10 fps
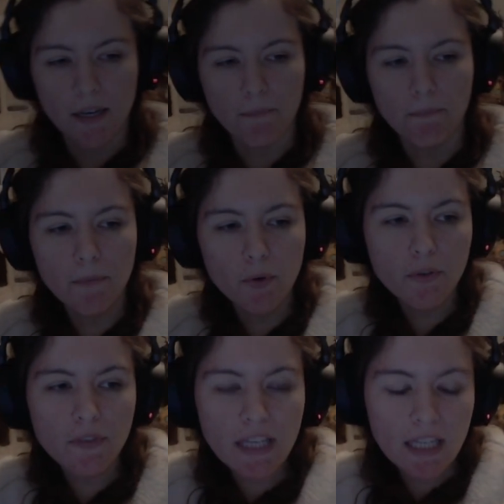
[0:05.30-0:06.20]

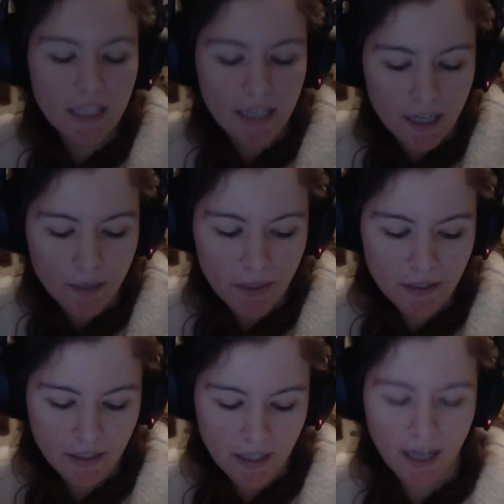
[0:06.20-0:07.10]
movie club.
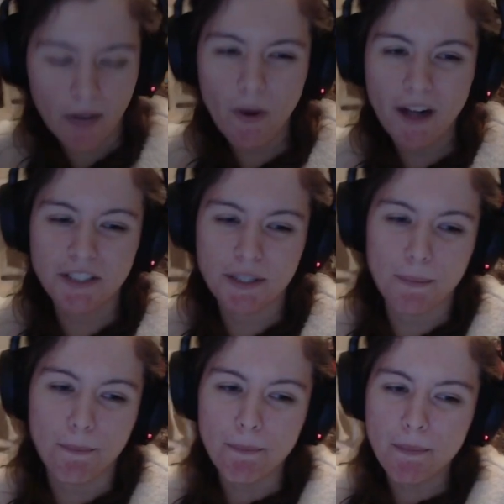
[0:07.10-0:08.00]
I watched
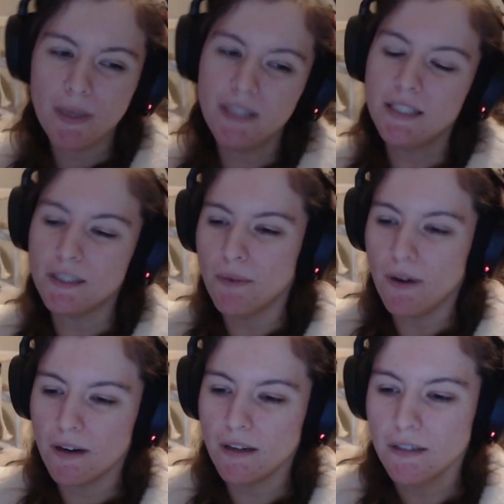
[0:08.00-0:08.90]

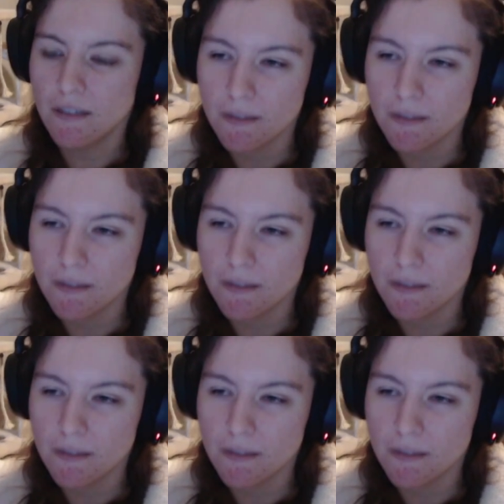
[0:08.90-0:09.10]
Midsommar